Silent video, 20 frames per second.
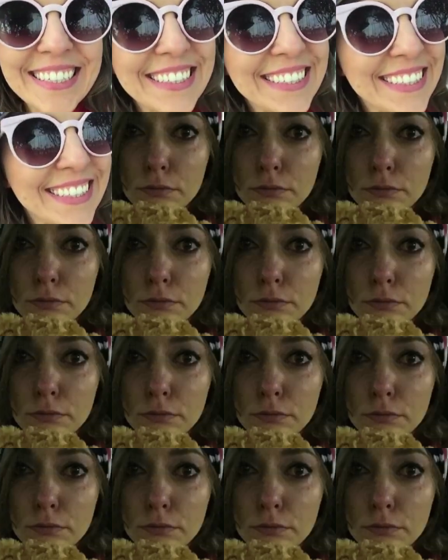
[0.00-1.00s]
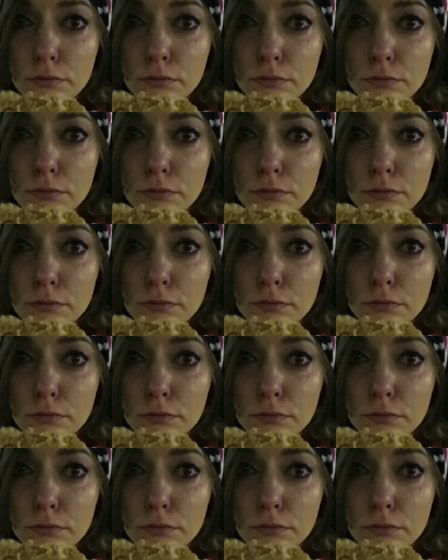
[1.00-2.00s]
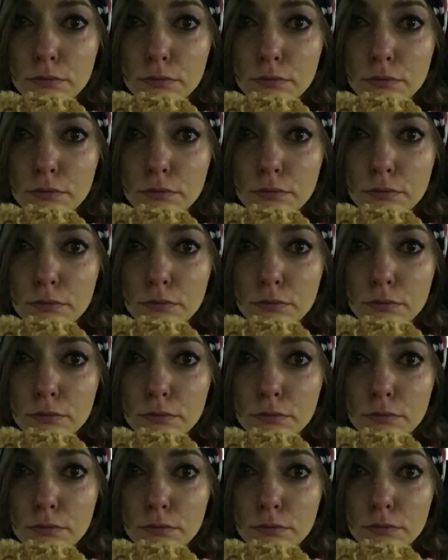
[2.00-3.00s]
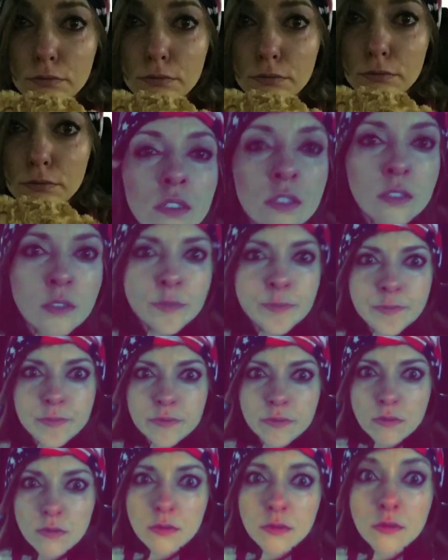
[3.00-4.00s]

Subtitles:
(silence)